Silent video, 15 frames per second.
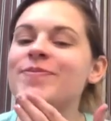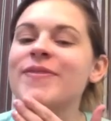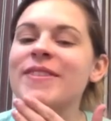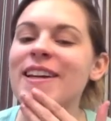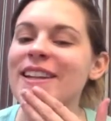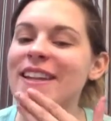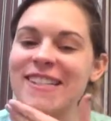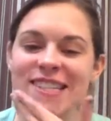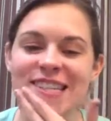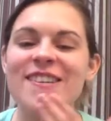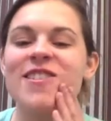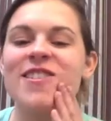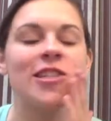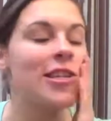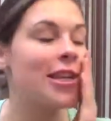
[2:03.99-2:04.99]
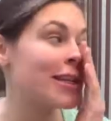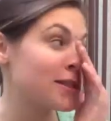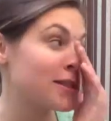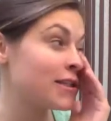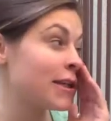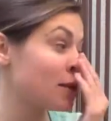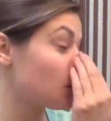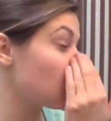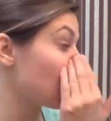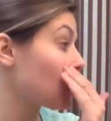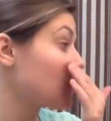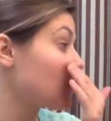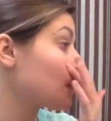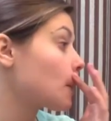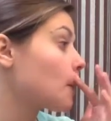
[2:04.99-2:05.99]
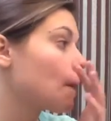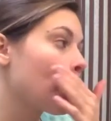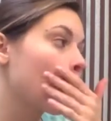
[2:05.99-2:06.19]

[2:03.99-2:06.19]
I like to use this in the morning,